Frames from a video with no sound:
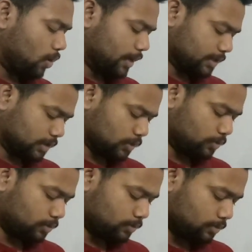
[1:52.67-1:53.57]
old as
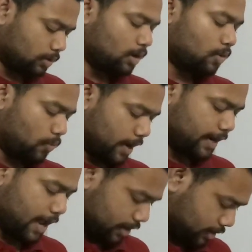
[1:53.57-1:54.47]
you were
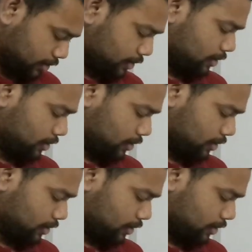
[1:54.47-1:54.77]
then.